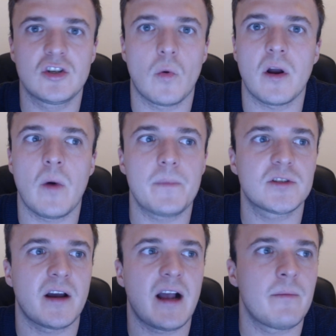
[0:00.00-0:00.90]
Do you want a
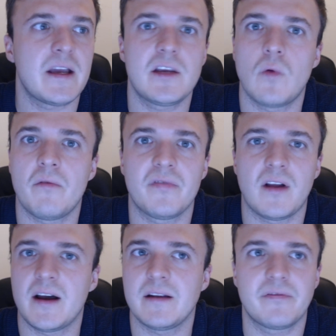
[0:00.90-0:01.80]
website? I'll make you one for
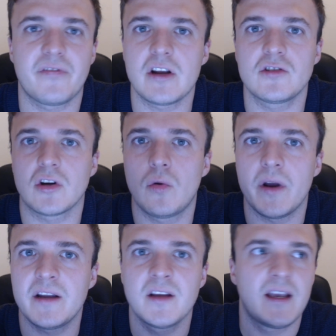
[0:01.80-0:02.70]
like 300
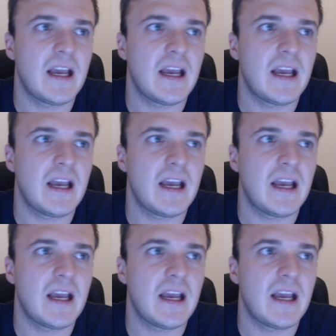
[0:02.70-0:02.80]
quid.